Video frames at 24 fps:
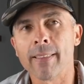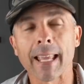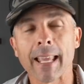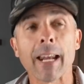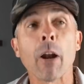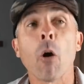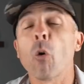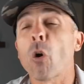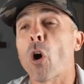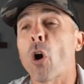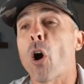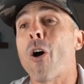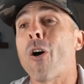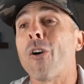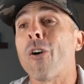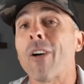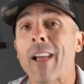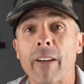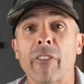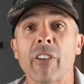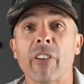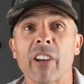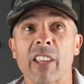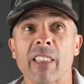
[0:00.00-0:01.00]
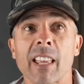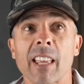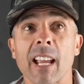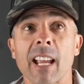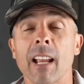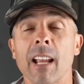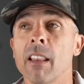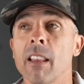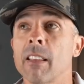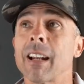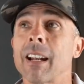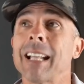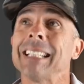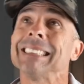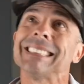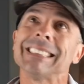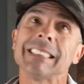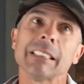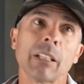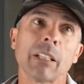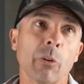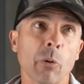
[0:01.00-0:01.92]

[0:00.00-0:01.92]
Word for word: They don't call everything. They're like, oh,